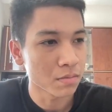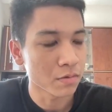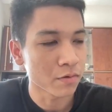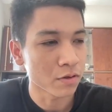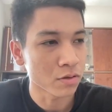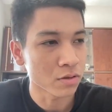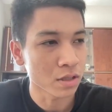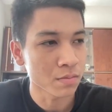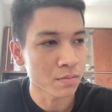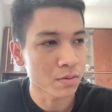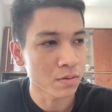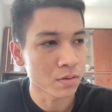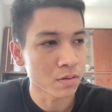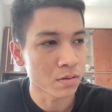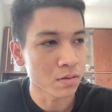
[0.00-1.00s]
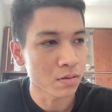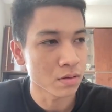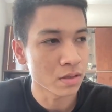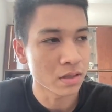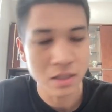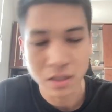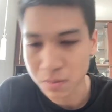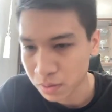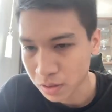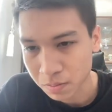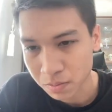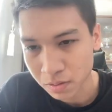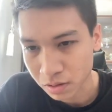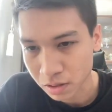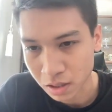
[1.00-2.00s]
for example, these people